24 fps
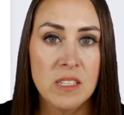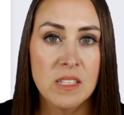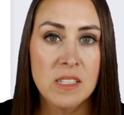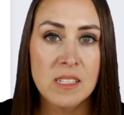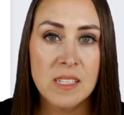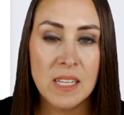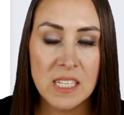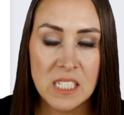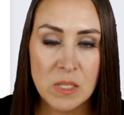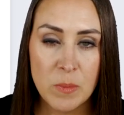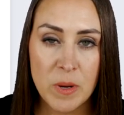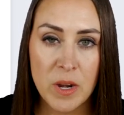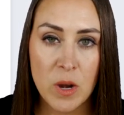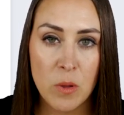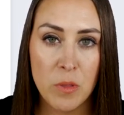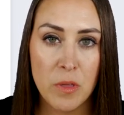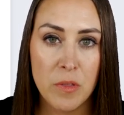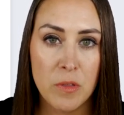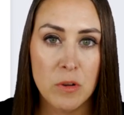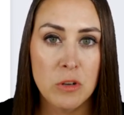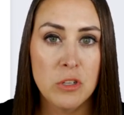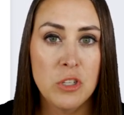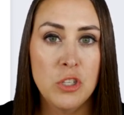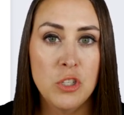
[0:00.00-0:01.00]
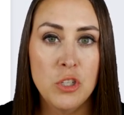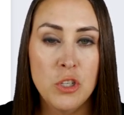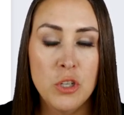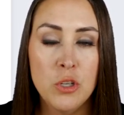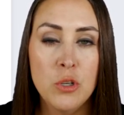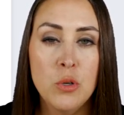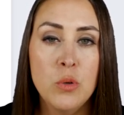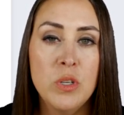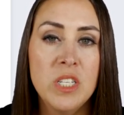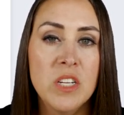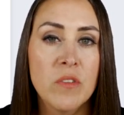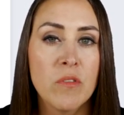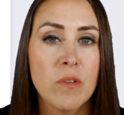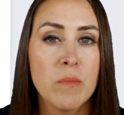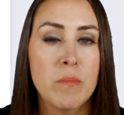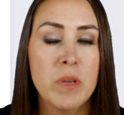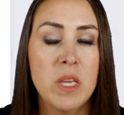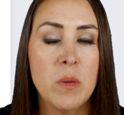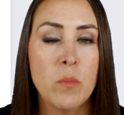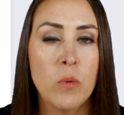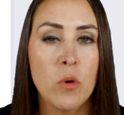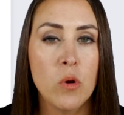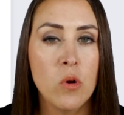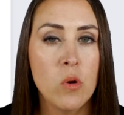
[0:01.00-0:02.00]
This lets me know that there's two different
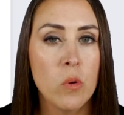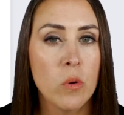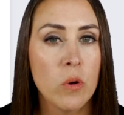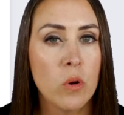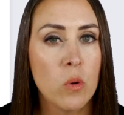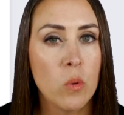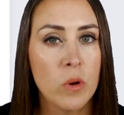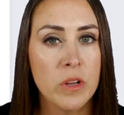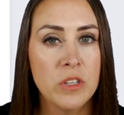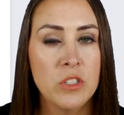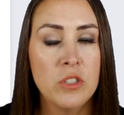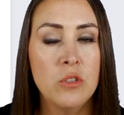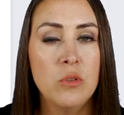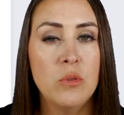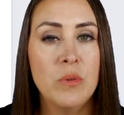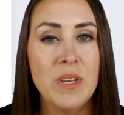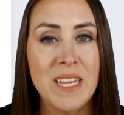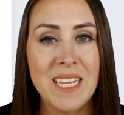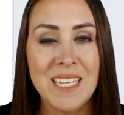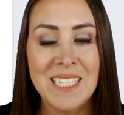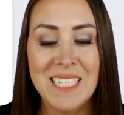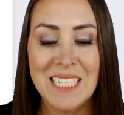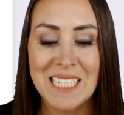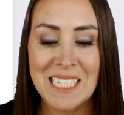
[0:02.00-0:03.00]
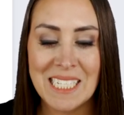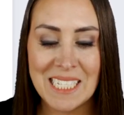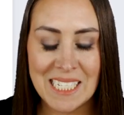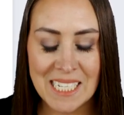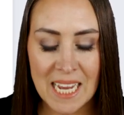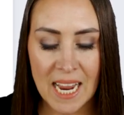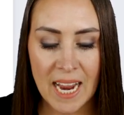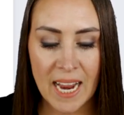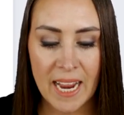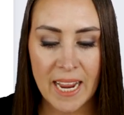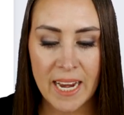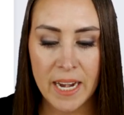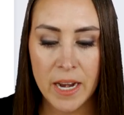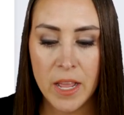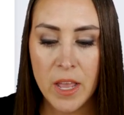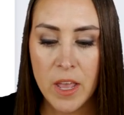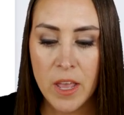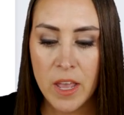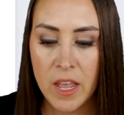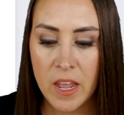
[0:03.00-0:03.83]
people who are going to need to sign.